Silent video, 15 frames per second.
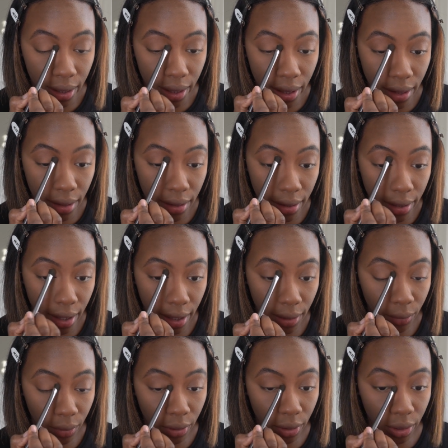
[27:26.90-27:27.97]
And then
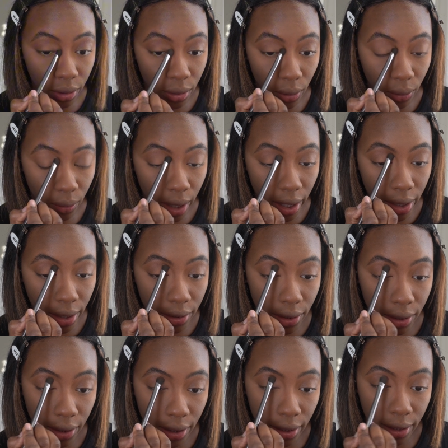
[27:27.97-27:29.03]
we're going to go right
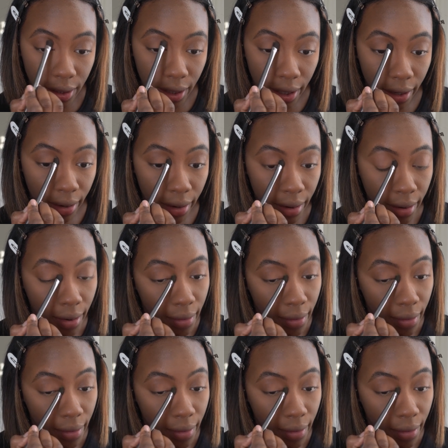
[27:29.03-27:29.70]
underneath there